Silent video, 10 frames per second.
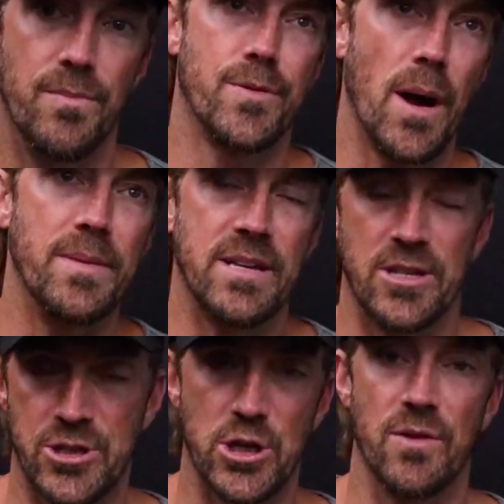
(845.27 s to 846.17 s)
companies
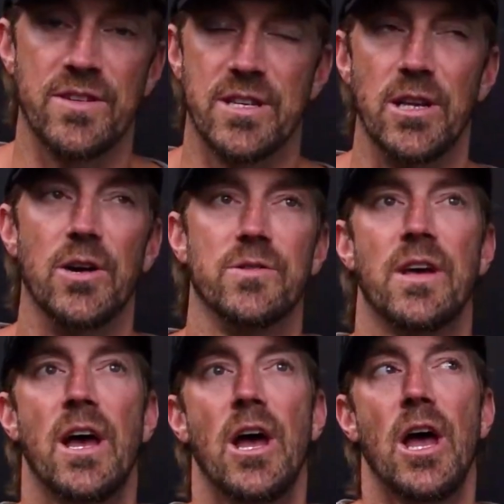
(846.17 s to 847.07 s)
that service the loans,
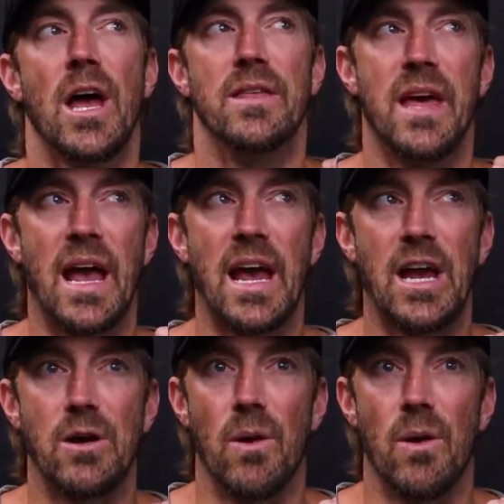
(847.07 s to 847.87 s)
they